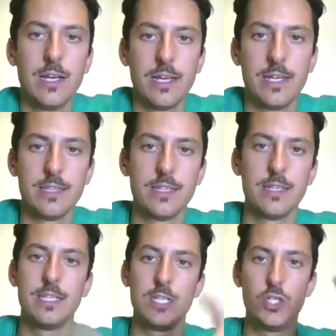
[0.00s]
And
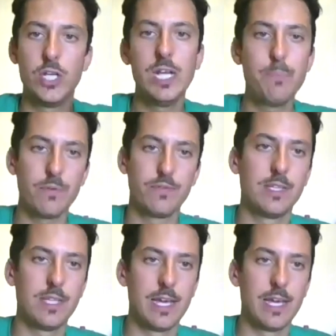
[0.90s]
the shape of the
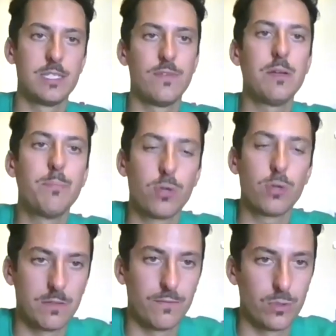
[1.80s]
tank is very
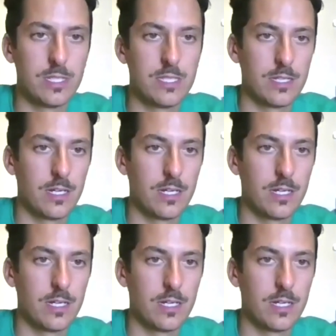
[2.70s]
important for this